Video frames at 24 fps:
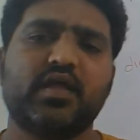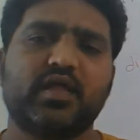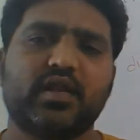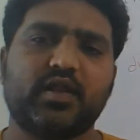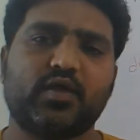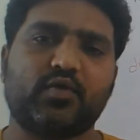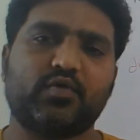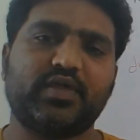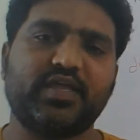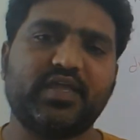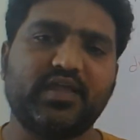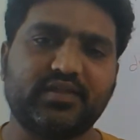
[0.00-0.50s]
Now
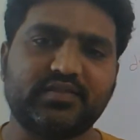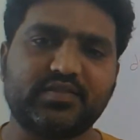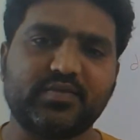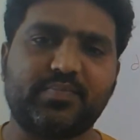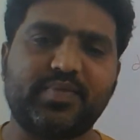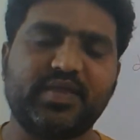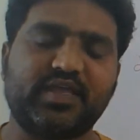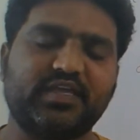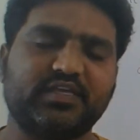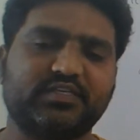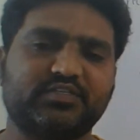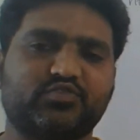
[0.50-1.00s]
here the
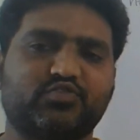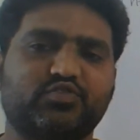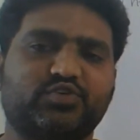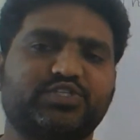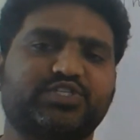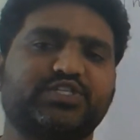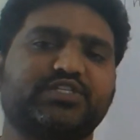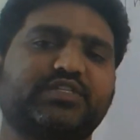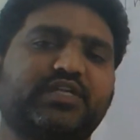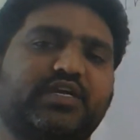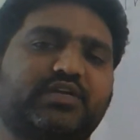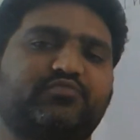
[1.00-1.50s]
biggest
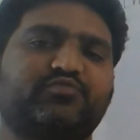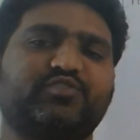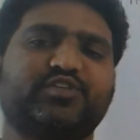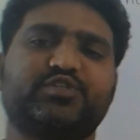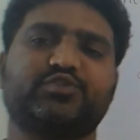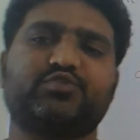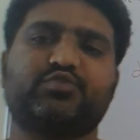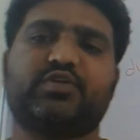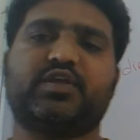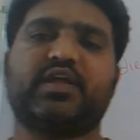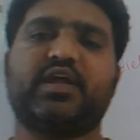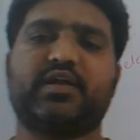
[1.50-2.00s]
question that we
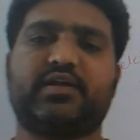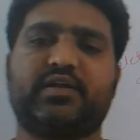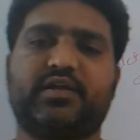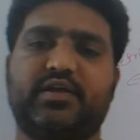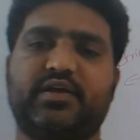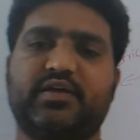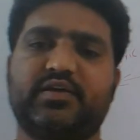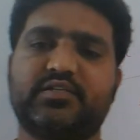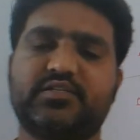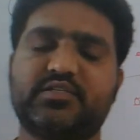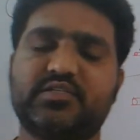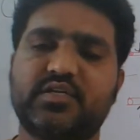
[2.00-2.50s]
should get
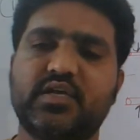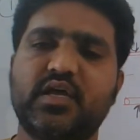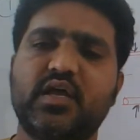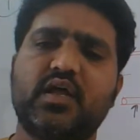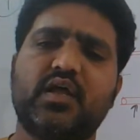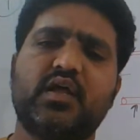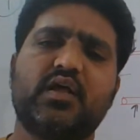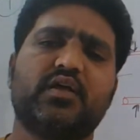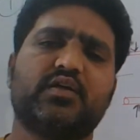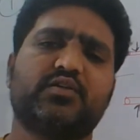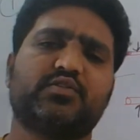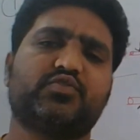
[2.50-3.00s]
is,
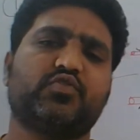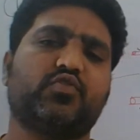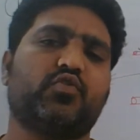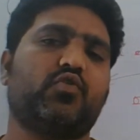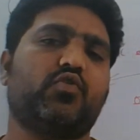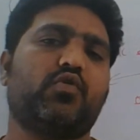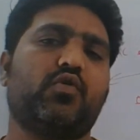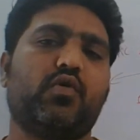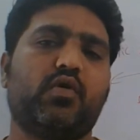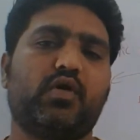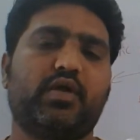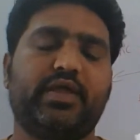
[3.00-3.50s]

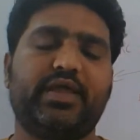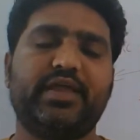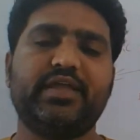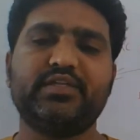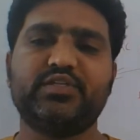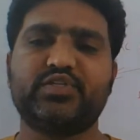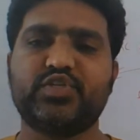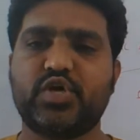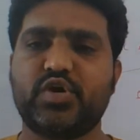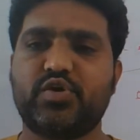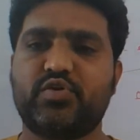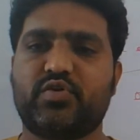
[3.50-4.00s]
so in
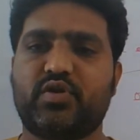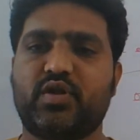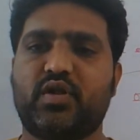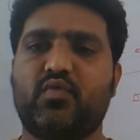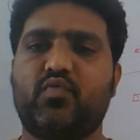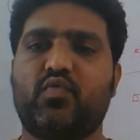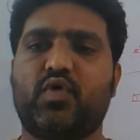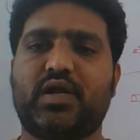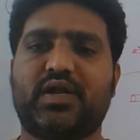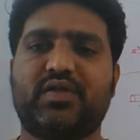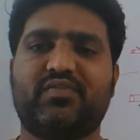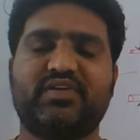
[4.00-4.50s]
general,
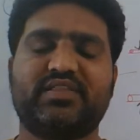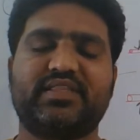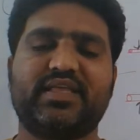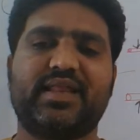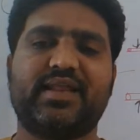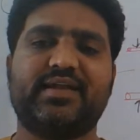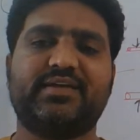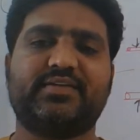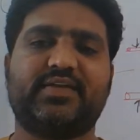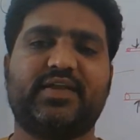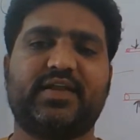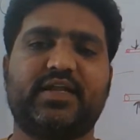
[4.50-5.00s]
whatever the
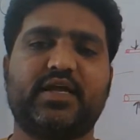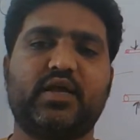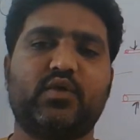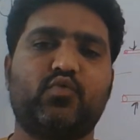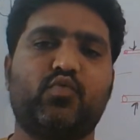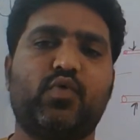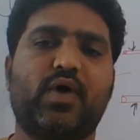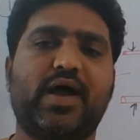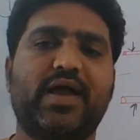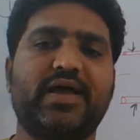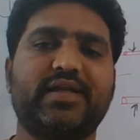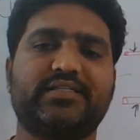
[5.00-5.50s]
electrical
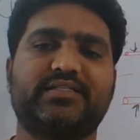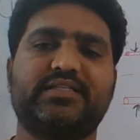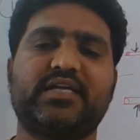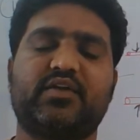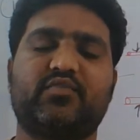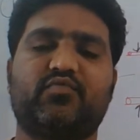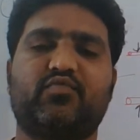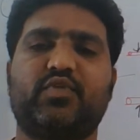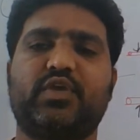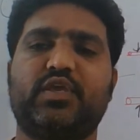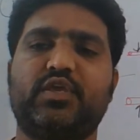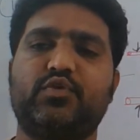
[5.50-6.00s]
wires that
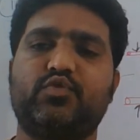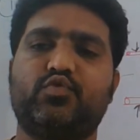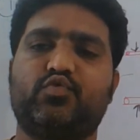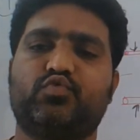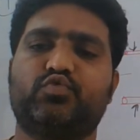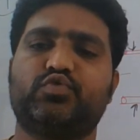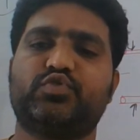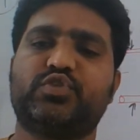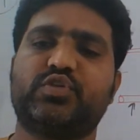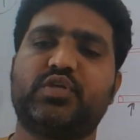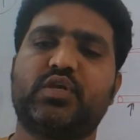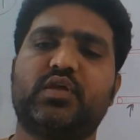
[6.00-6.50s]
we
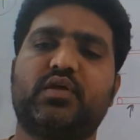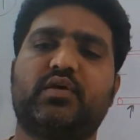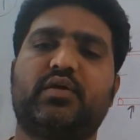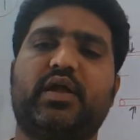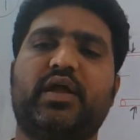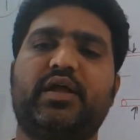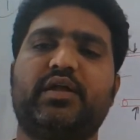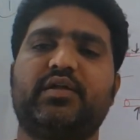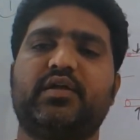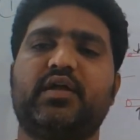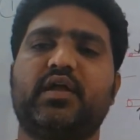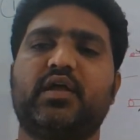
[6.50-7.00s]
use,
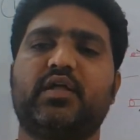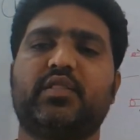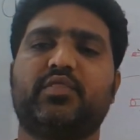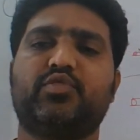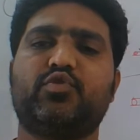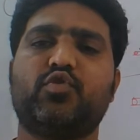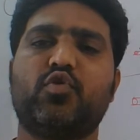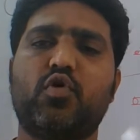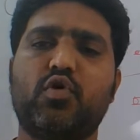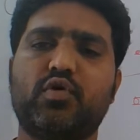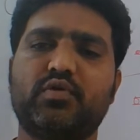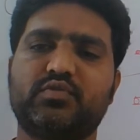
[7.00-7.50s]
right,
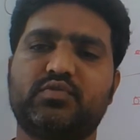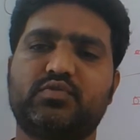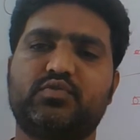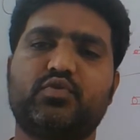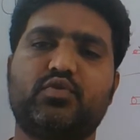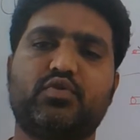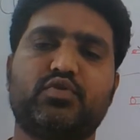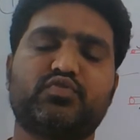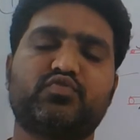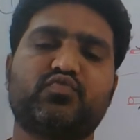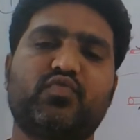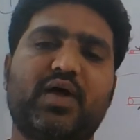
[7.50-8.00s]

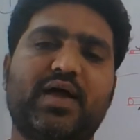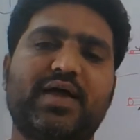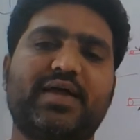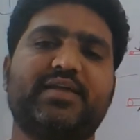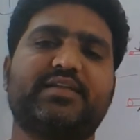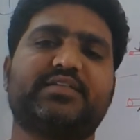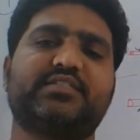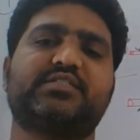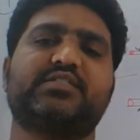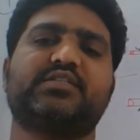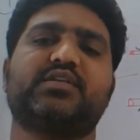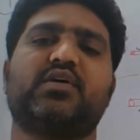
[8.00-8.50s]
those
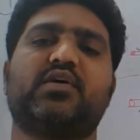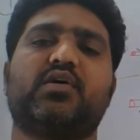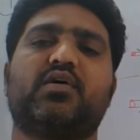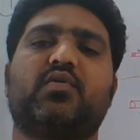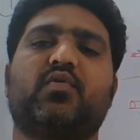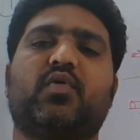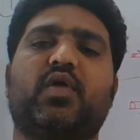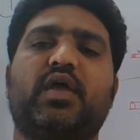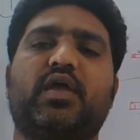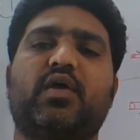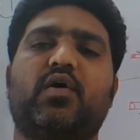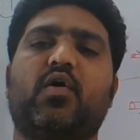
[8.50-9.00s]
wires,
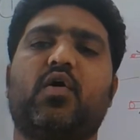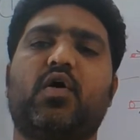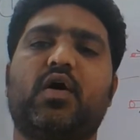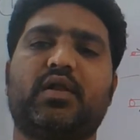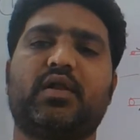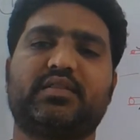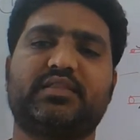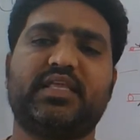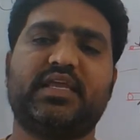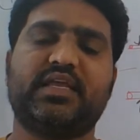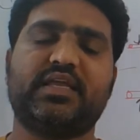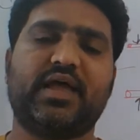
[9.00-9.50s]
okay,
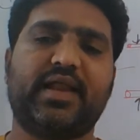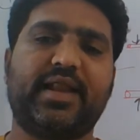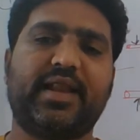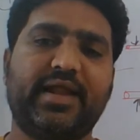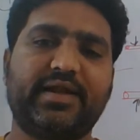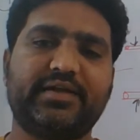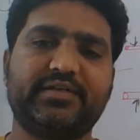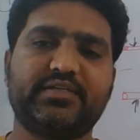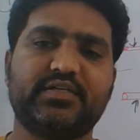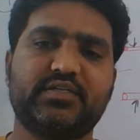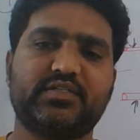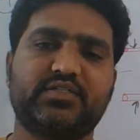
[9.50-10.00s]
or the
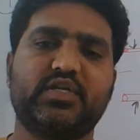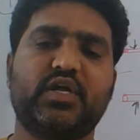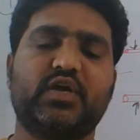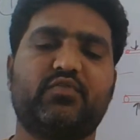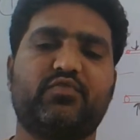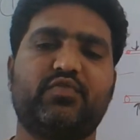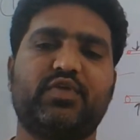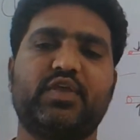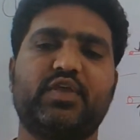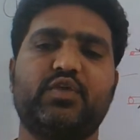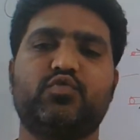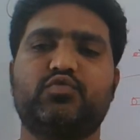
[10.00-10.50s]
connectors that
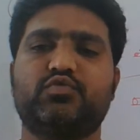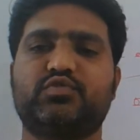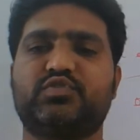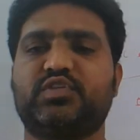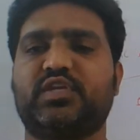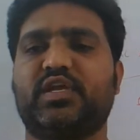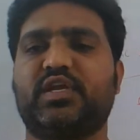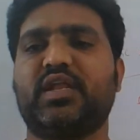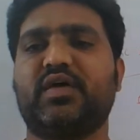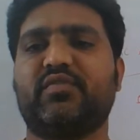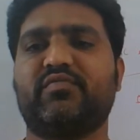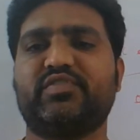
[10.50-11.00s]
we use
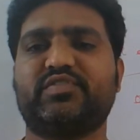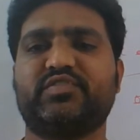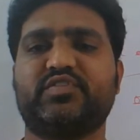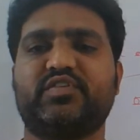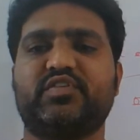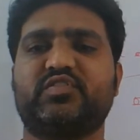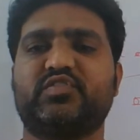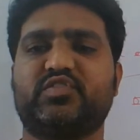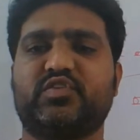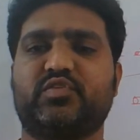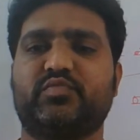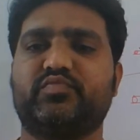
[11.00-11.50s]
in our
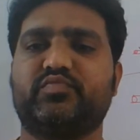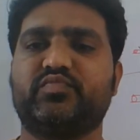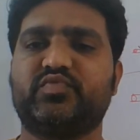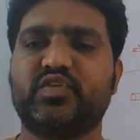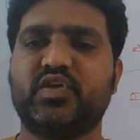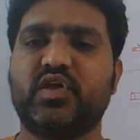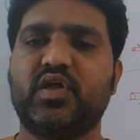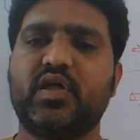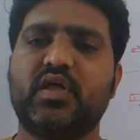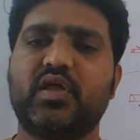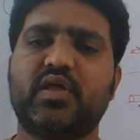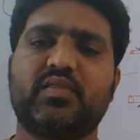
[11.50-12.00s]

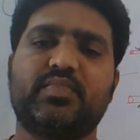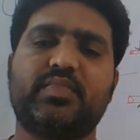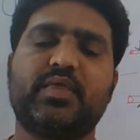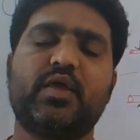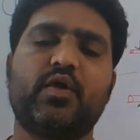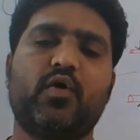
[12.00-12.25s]
systems, they